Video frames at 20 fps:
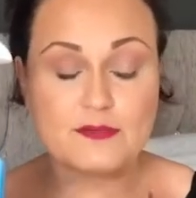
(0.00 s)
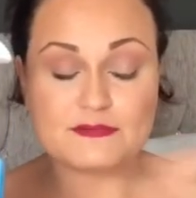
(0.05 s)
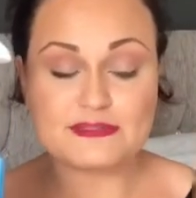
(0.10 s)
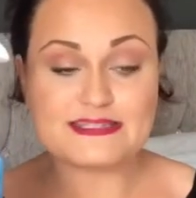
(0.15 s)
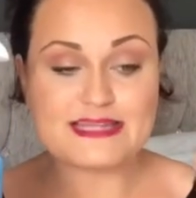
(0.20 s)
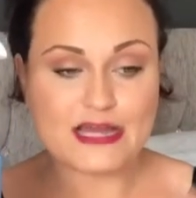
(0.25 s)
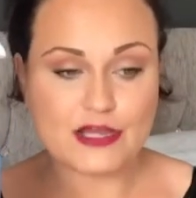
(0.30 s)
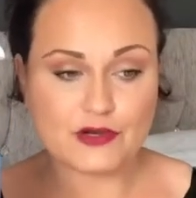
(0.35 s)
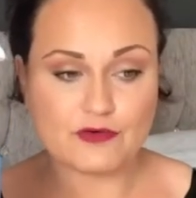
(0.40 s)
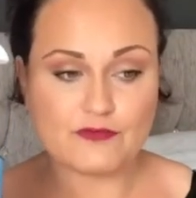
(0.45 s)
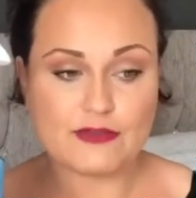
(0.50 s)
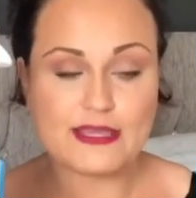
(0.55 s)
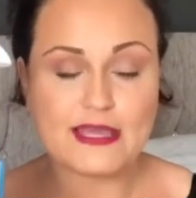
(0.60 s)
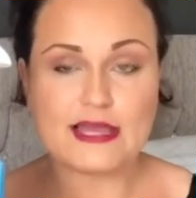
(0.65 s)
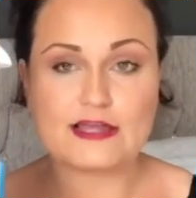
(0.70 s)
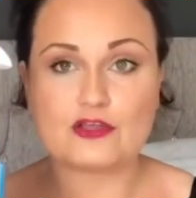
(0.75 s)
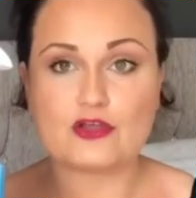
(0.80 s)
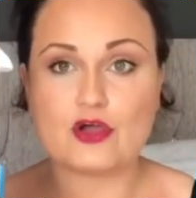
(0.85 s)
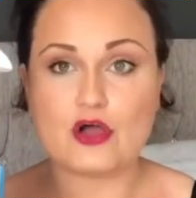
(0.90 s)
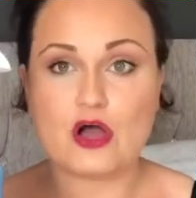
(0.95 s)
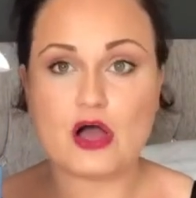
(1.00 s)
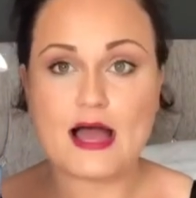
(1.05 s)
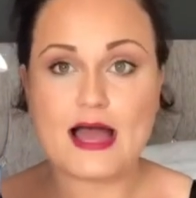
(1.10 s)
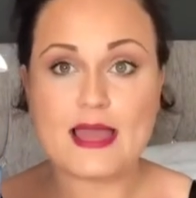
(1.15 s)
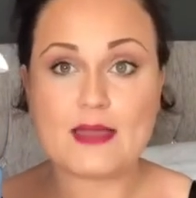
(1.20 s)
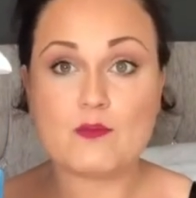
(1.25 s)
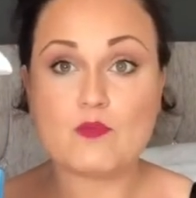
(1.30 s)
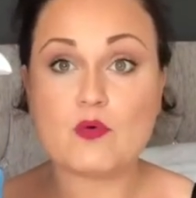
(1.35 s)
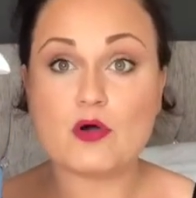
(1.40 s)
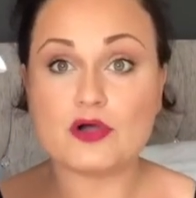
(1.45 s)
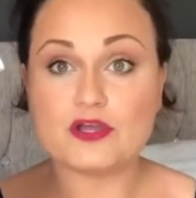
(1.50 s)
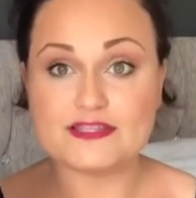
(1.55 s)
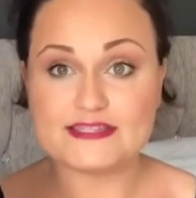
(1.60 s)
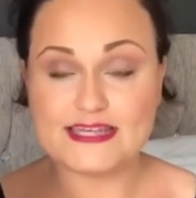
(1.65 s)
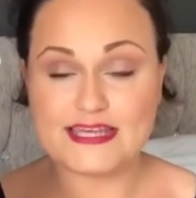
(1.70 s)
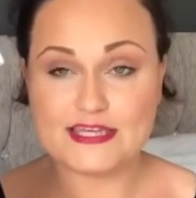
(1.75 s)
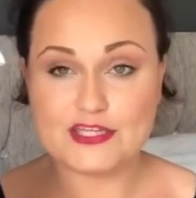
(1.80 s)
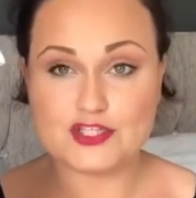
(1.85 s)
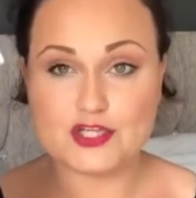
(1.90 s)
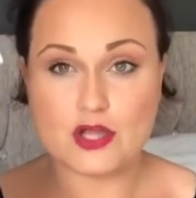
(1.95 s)
Zachary had got a white
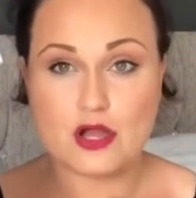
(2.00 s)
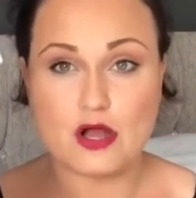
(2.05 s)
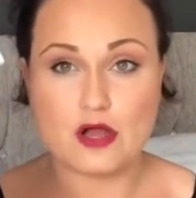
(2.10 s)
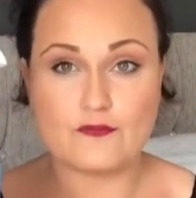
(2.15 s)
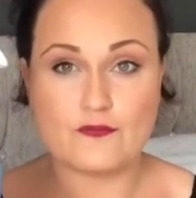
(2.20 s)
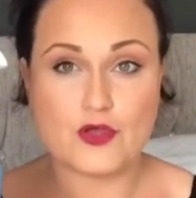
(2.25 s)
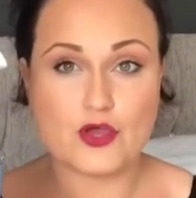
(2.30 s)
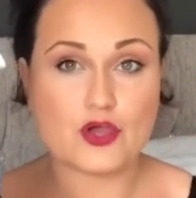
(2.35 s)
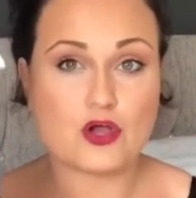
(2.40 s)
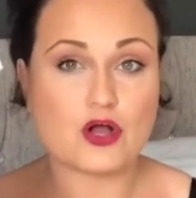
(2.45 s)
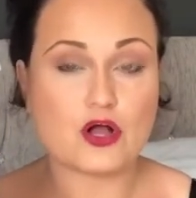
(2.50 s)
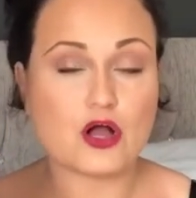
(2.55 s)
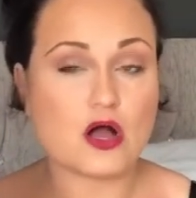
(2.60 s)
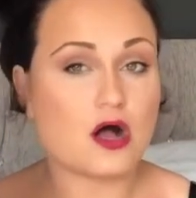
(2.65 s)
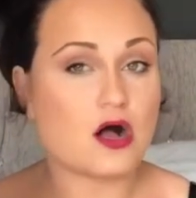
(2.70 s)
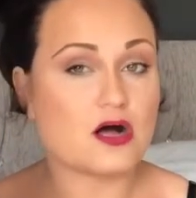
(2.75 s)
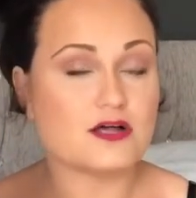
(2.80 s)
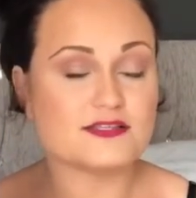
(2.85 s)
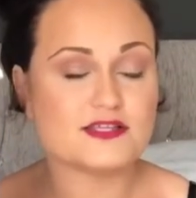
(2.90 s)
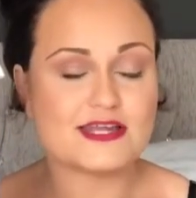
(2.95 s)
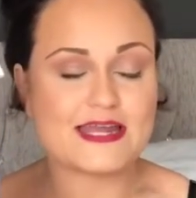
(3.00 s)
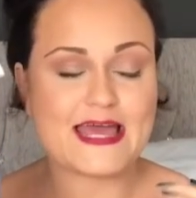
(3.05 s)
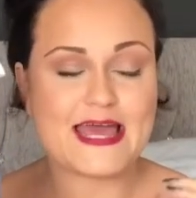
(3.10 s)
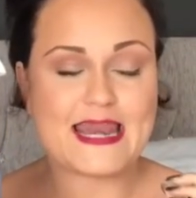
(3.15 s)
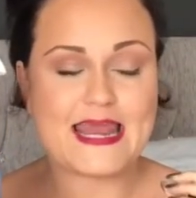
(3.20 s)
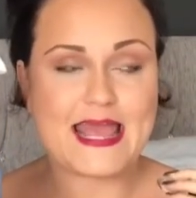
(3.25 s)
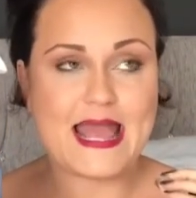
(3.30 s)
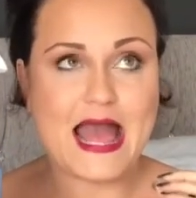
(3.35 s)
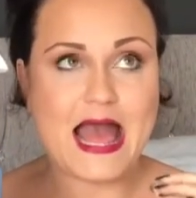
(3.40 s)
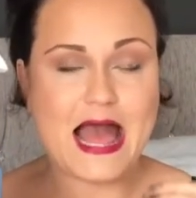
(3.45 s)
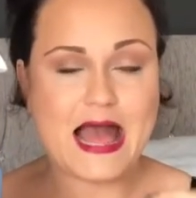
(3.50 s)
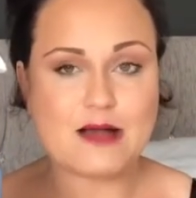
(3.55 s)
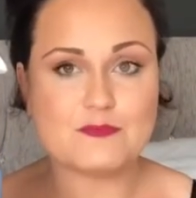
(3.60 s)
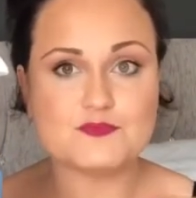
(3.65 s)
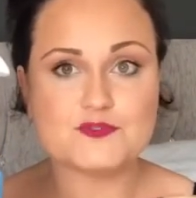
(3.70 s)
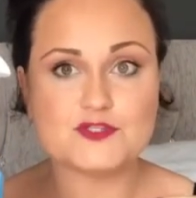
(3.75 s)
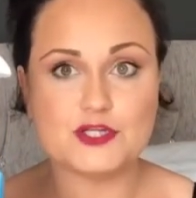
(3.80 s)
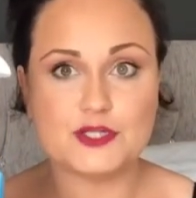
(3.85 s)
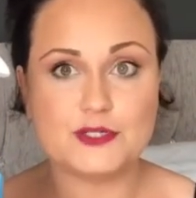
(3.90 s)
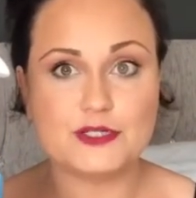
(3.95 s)
t-shirt on that had got cars on it, and he
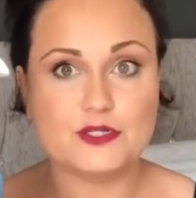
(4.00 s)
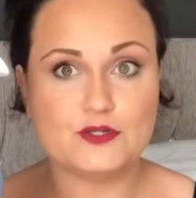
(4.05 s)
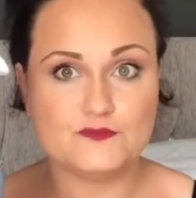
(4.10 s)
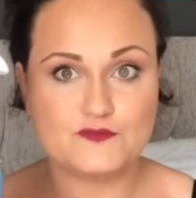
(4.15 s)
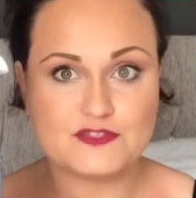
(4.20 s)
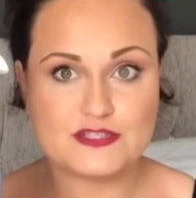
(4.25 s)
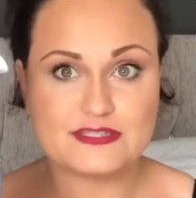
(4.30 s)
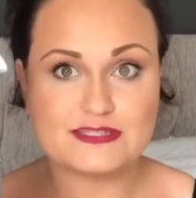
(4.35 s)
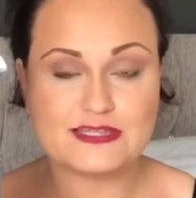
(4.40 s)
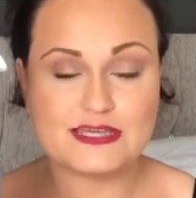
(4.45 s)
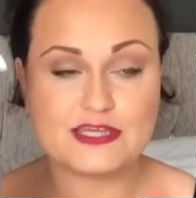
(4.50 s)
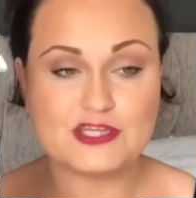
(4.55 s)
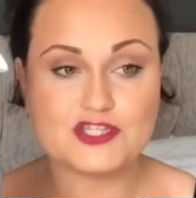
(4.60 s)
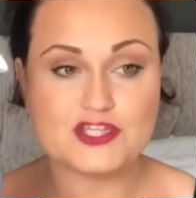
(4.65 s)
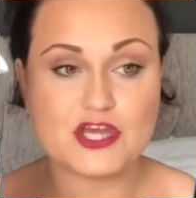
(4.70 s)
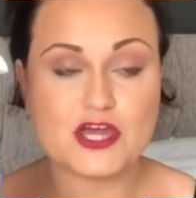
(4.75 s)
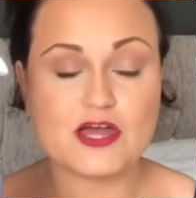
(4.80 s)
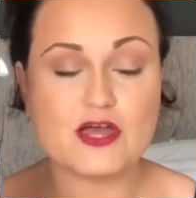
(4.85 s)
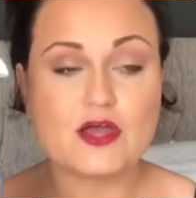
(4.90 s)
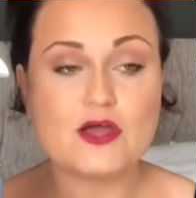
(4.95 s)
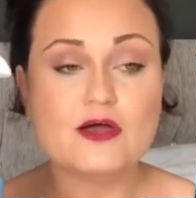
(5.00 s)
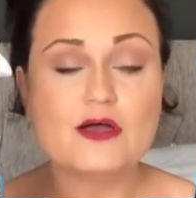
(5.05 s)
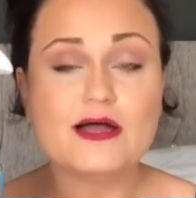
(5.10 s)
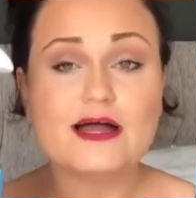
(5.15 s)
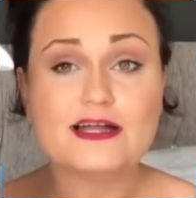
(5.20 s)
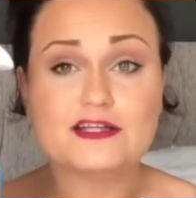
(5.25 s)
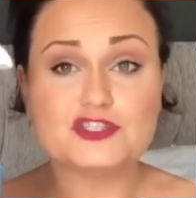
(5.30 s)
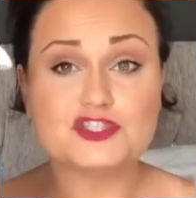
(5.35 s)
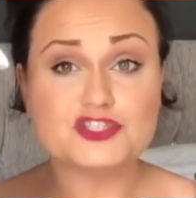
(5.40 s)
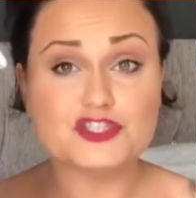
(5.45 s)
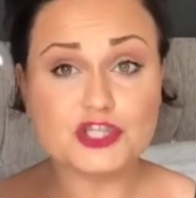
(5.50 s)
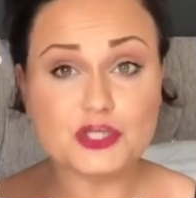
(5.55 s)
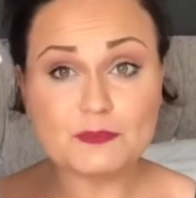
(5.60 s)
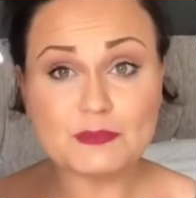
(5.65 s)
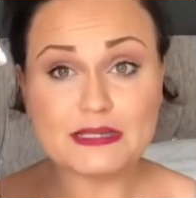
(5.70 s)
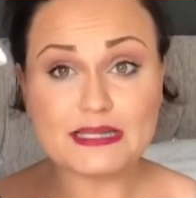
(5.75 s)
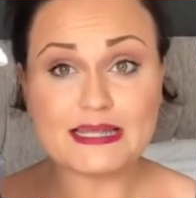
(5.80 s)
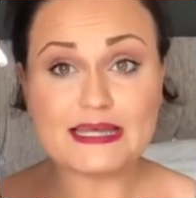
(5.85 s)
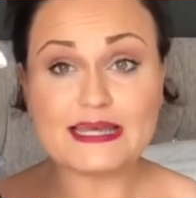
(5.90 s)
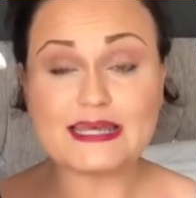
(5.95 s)
absolutely loves this t-shirt. And
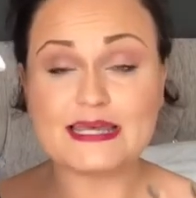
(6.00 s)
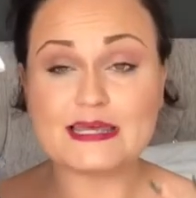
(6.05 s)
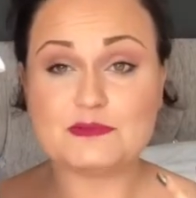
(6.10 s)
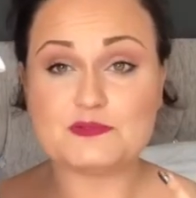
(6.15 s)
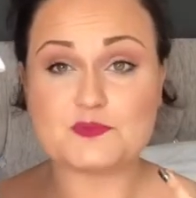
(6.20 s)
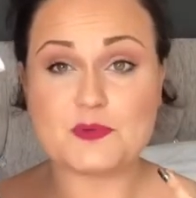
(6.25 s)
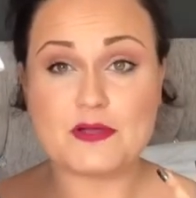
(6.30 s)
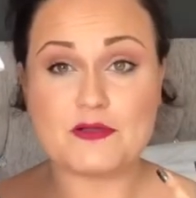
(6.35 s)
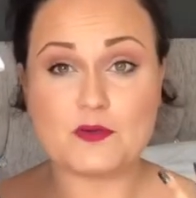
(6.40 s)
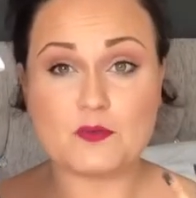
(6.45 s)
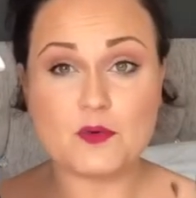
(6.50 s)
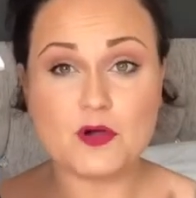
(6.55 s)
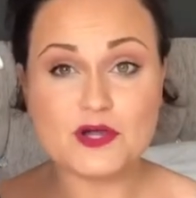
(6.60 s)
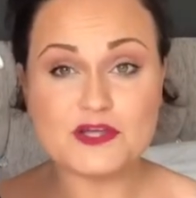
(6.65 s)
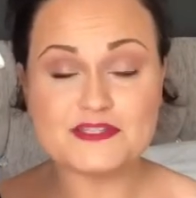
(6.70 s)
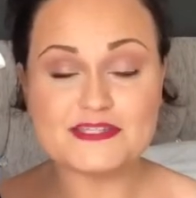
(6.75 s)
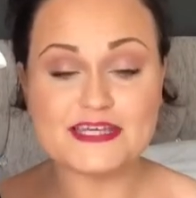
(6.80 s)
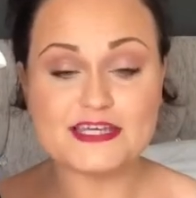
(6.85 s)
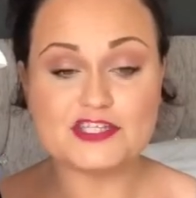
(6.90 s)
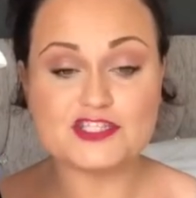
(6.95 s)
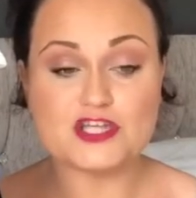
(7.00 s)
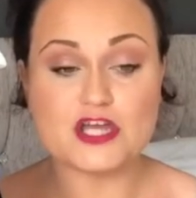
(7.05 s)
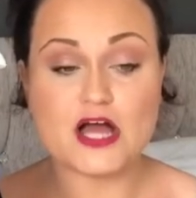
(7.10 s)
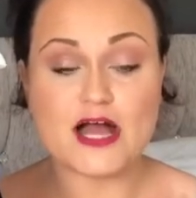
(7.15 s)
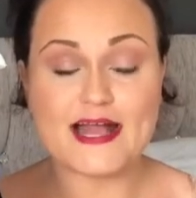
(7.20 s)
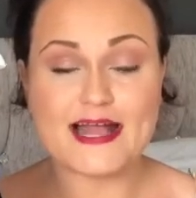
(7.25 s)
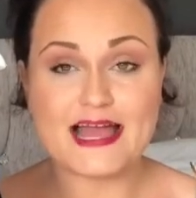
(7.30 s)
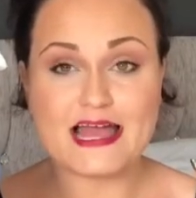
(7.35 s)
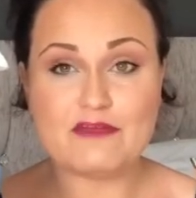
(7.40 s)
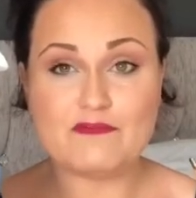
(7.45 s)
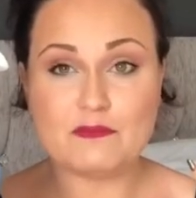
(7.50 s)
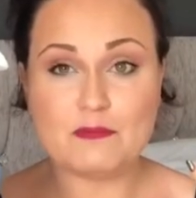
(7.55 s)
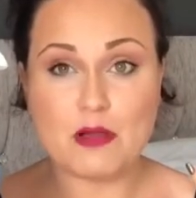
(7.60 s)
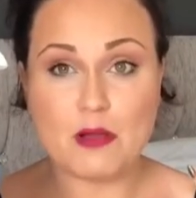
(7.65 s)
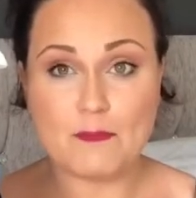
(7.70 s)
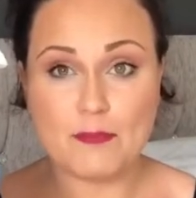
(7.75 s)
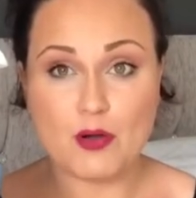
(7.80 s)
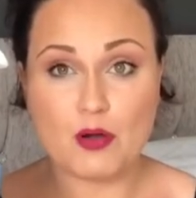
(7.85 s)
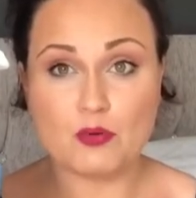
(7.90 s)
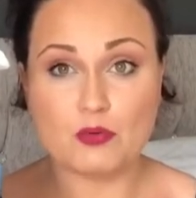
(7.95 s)
stupidly, he was wearing a white t-shirt. I gave him
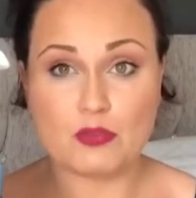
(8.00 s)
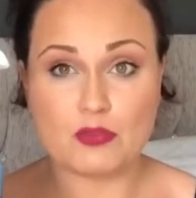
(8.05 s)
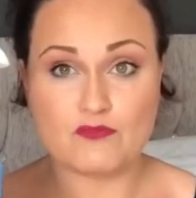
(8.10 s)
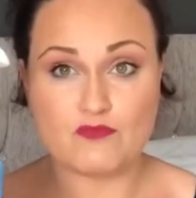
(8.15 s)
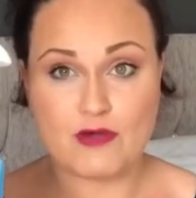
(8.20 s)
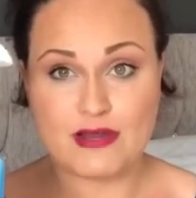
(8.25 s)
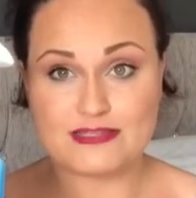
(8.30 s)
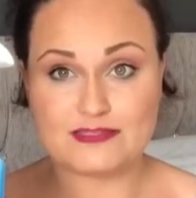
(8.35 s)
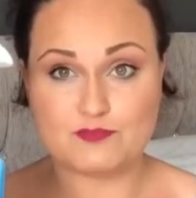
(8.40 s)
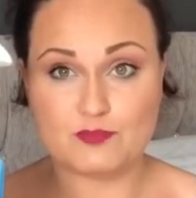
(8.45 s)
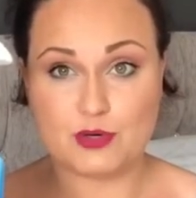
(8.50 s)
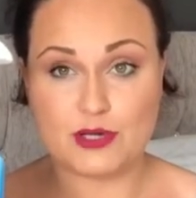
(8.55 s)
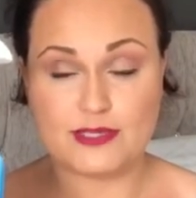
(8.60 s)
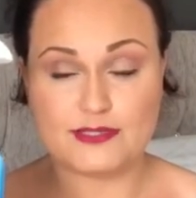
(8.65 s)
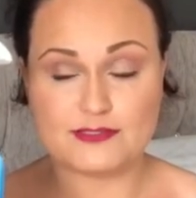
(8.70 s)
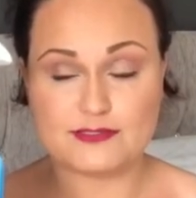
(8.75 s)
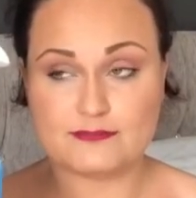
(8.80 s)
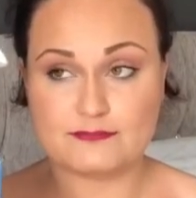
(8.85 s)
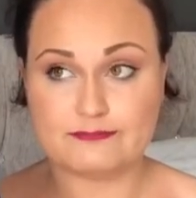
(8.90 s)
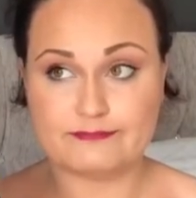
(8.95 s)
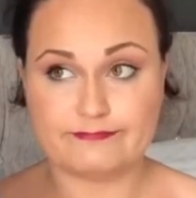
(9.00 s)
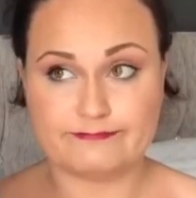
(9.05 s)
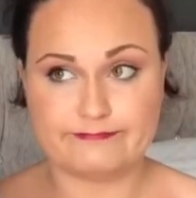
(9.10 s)
a bowl of raspberries.